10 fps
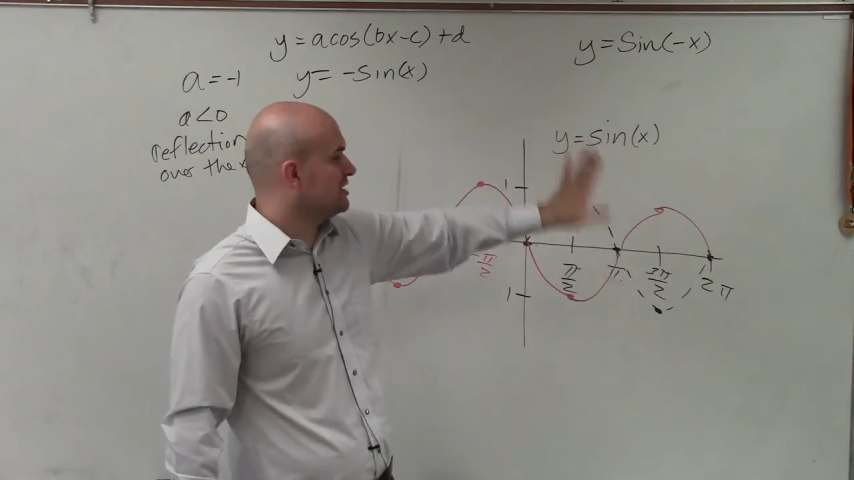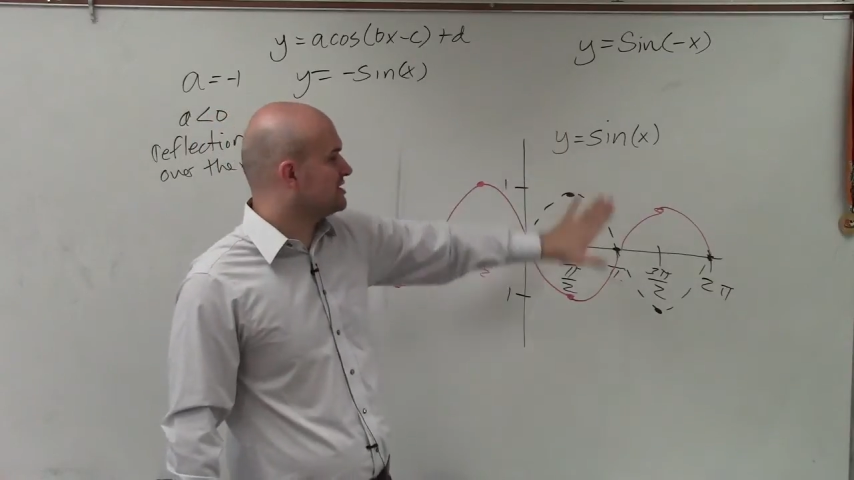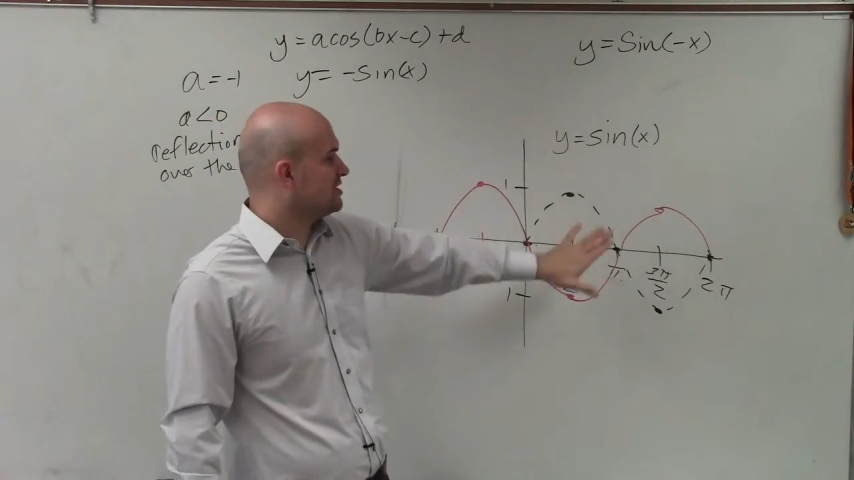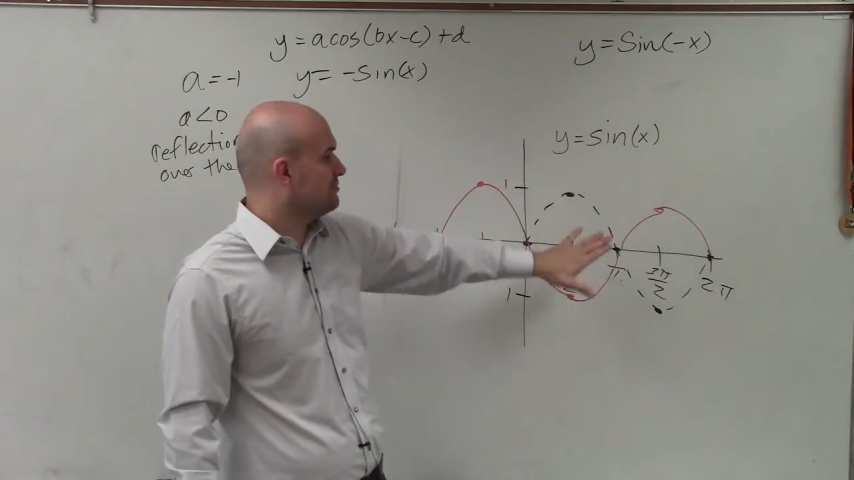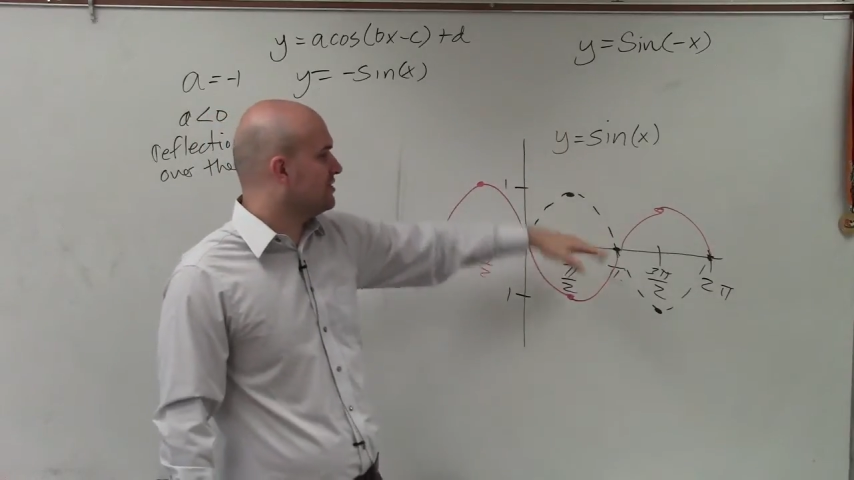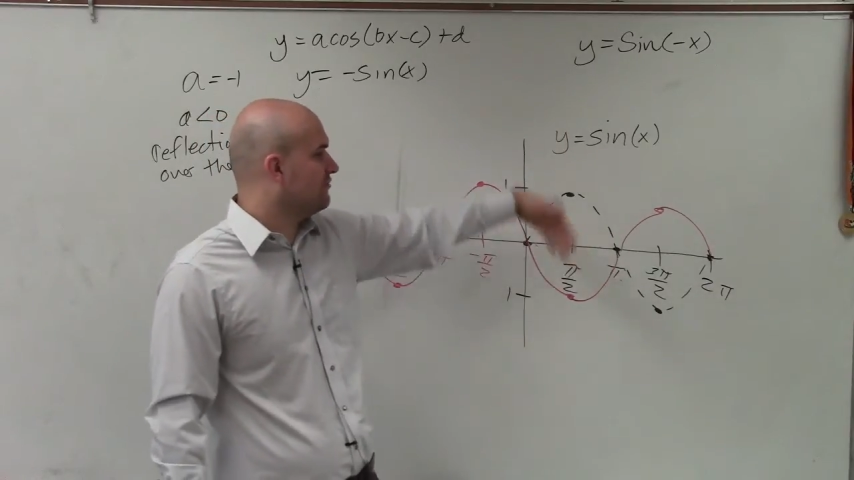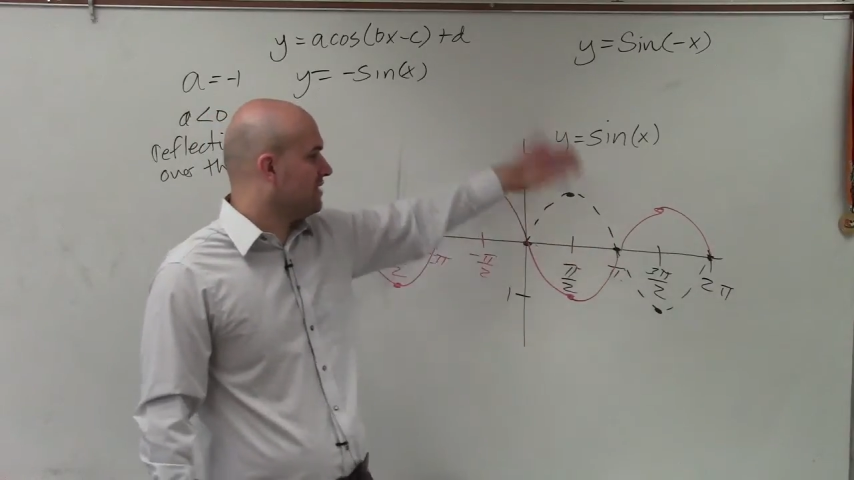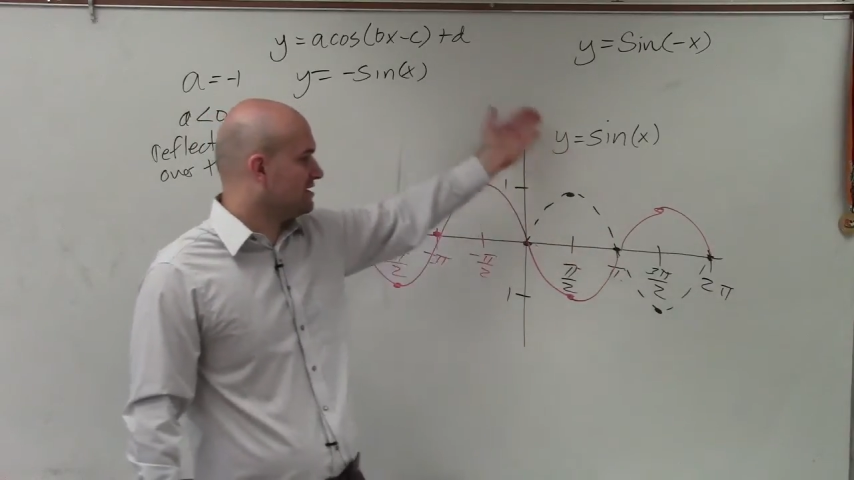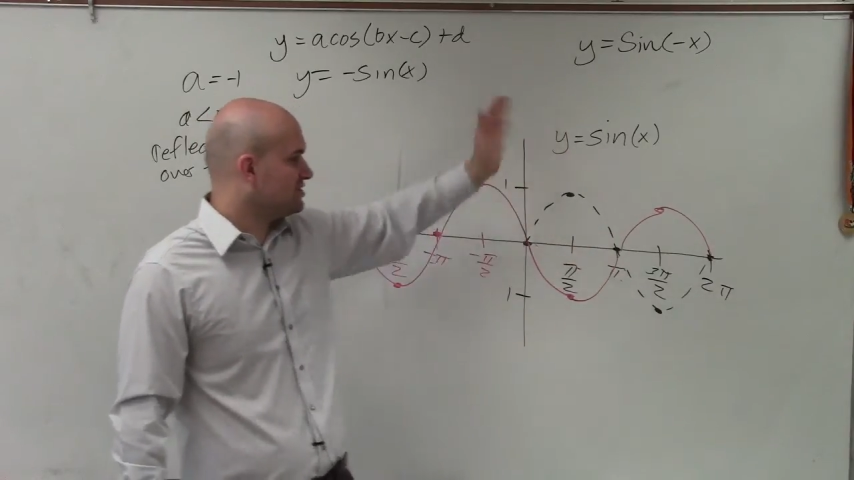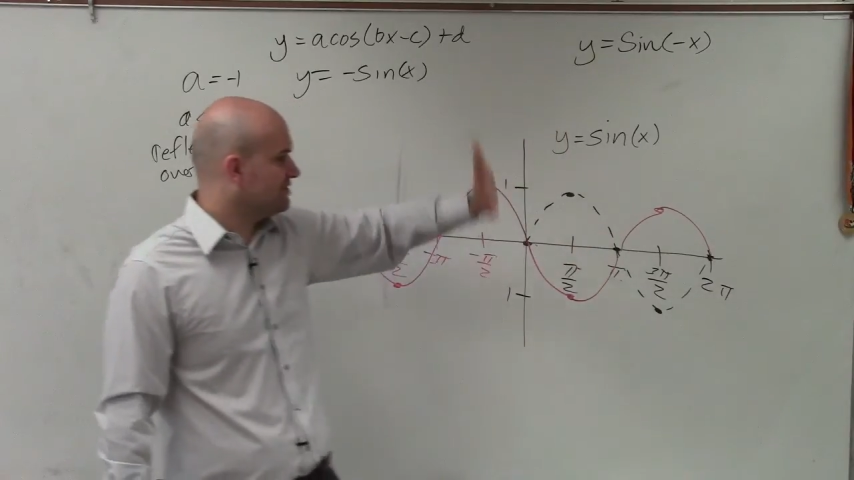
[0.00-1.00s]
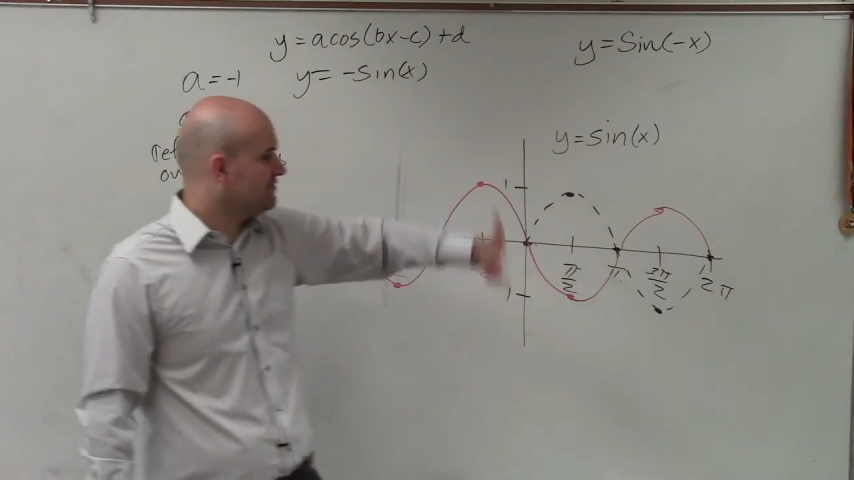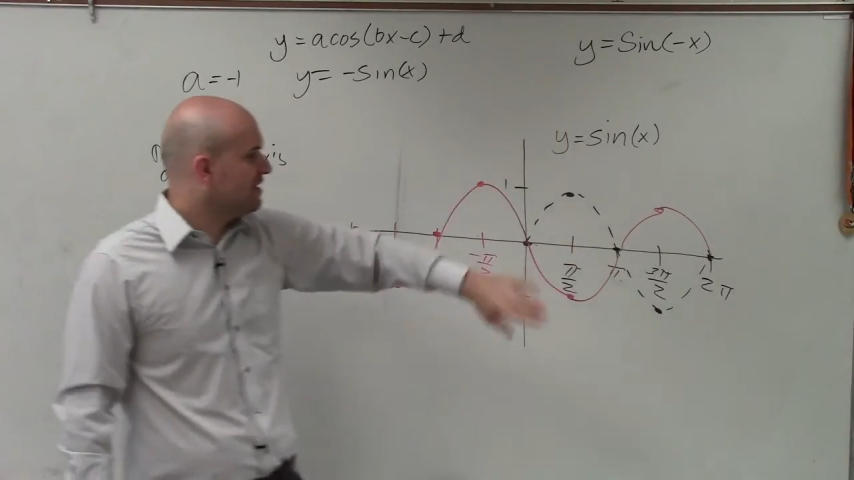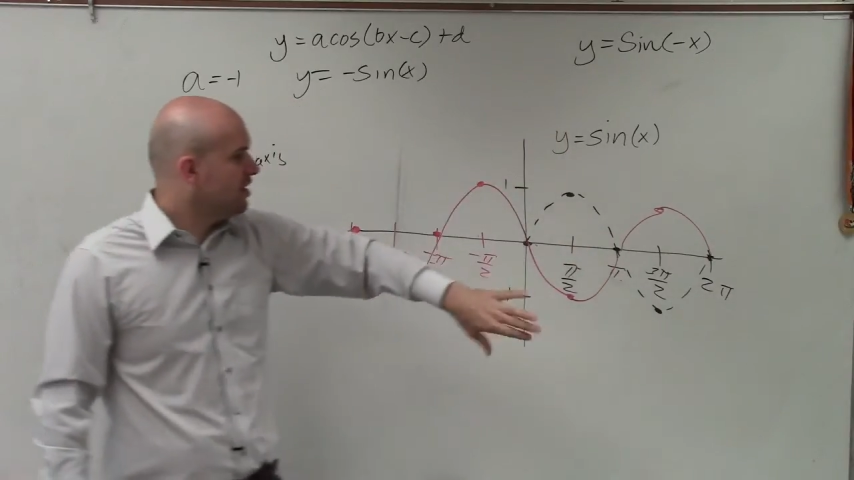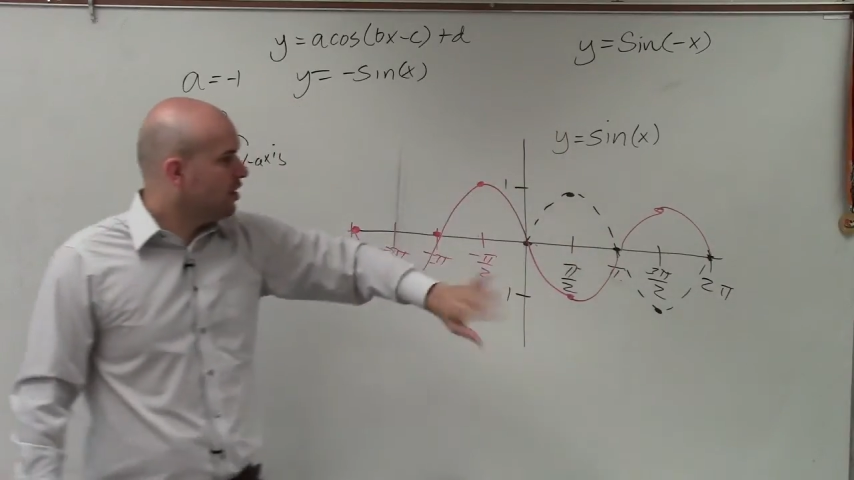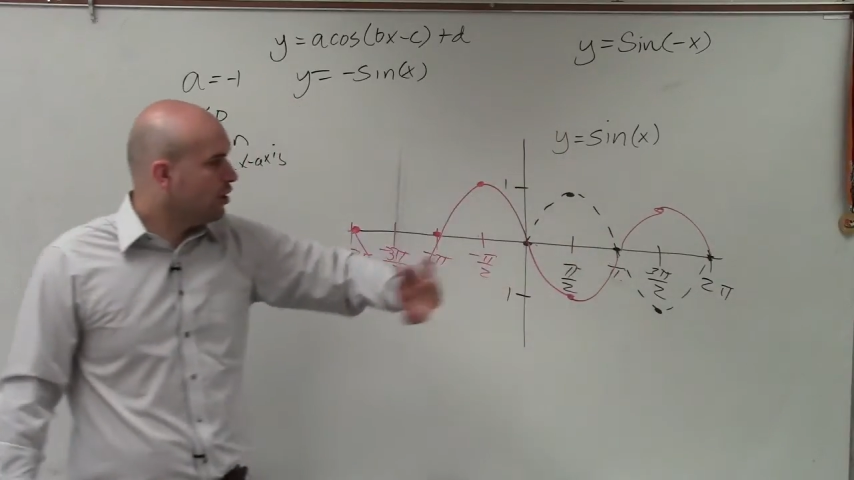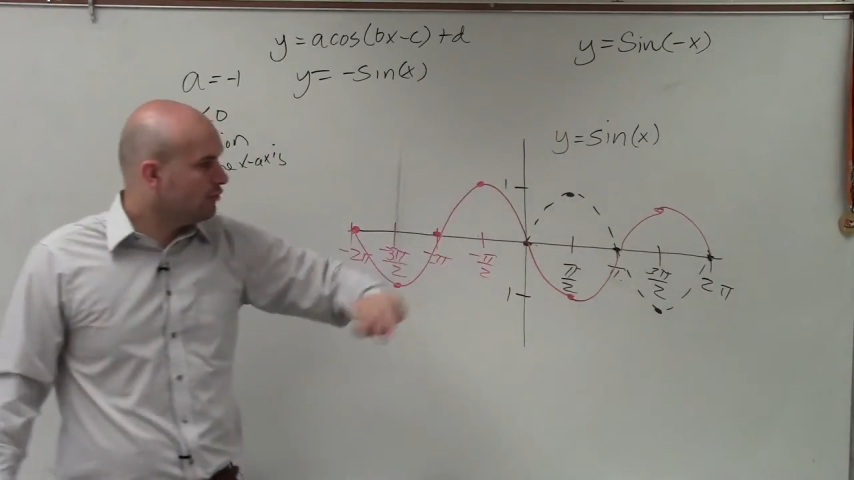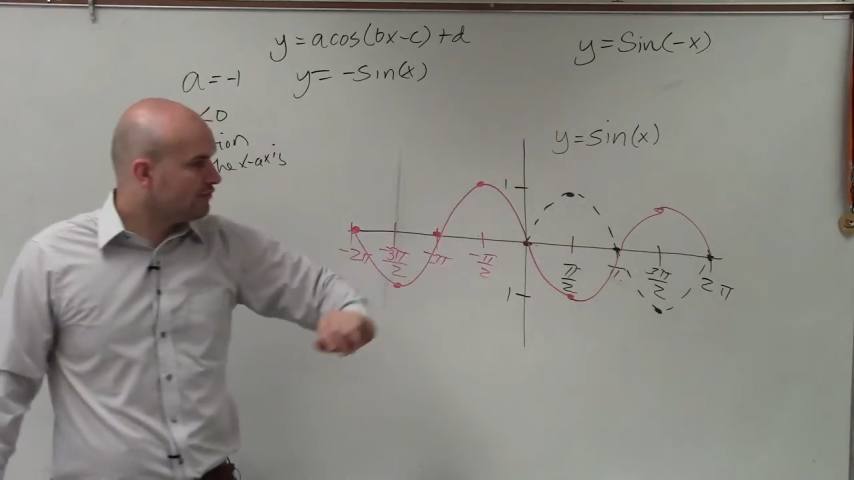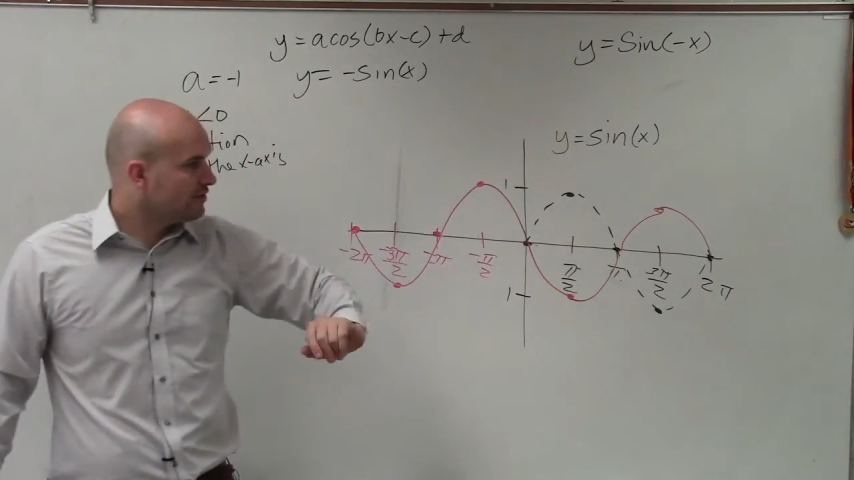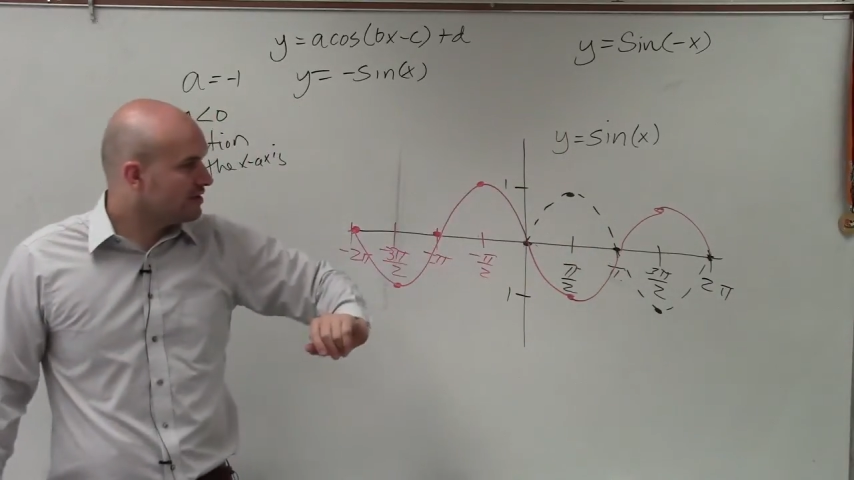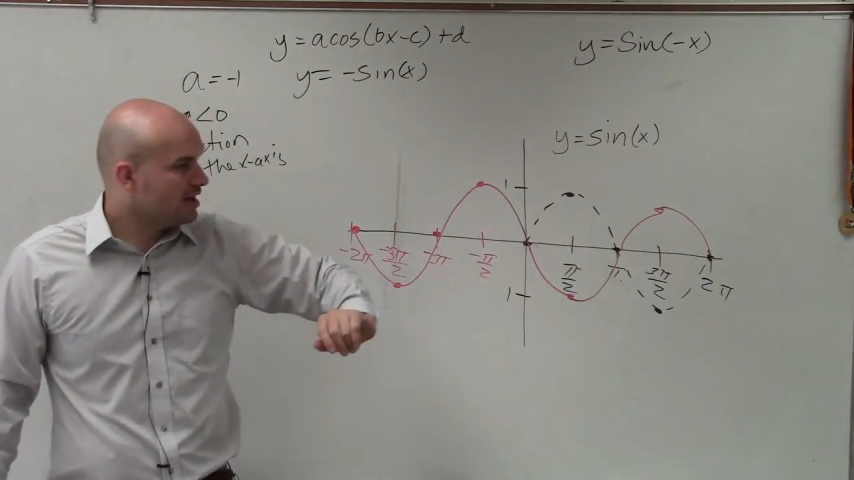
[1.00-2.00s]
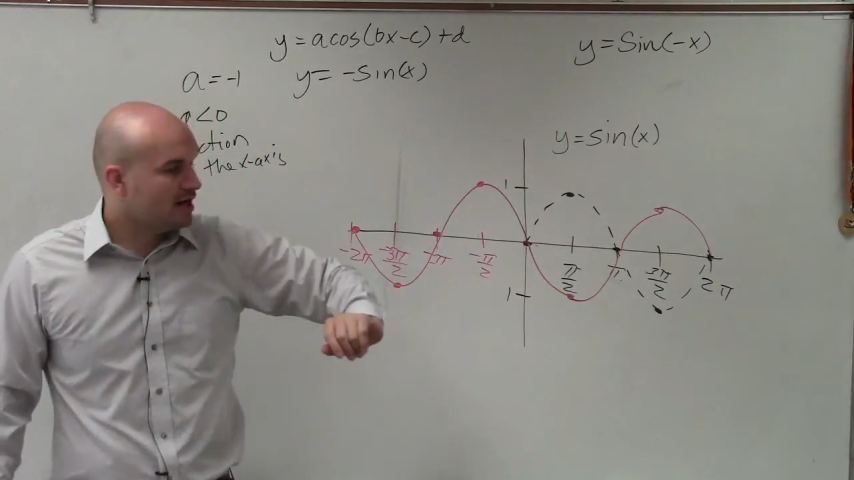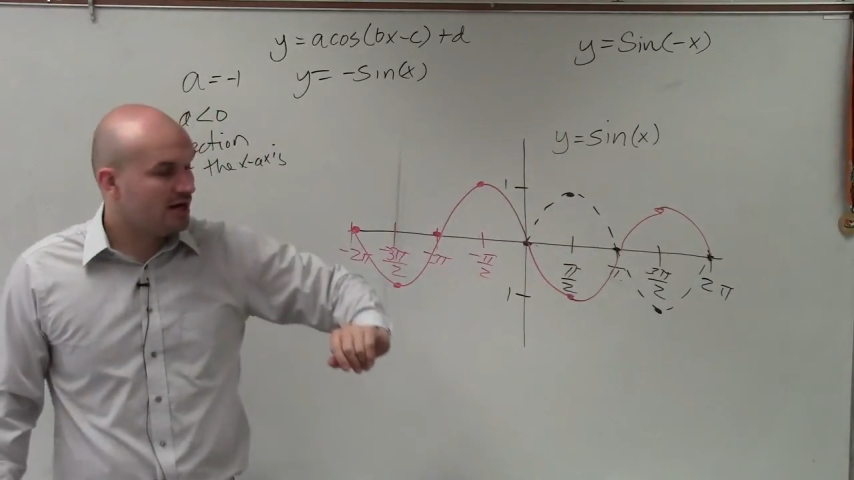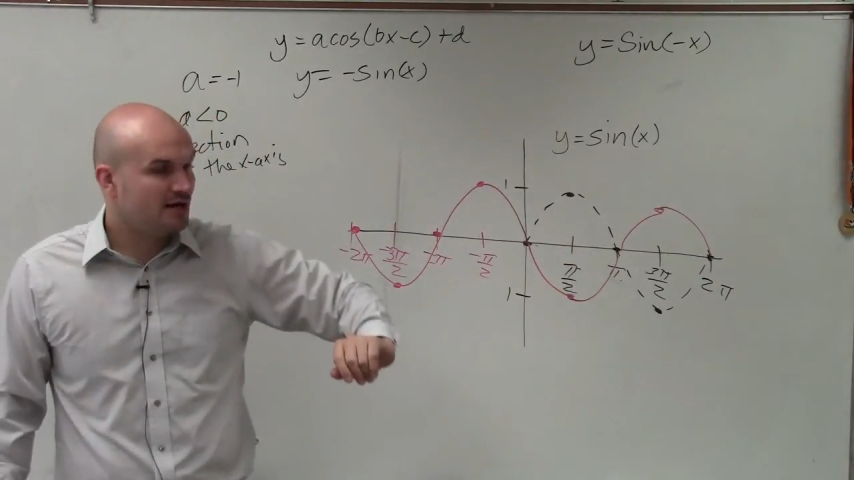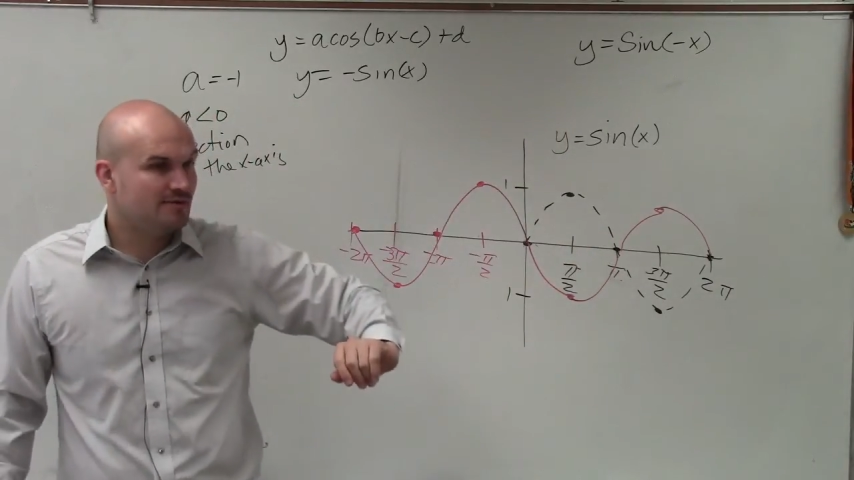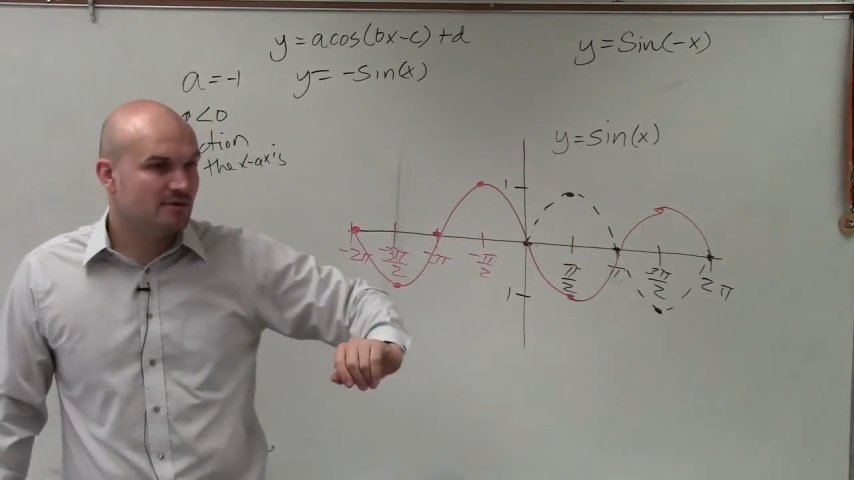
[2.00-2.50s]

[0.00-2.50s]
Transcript: it's going to be reflective over our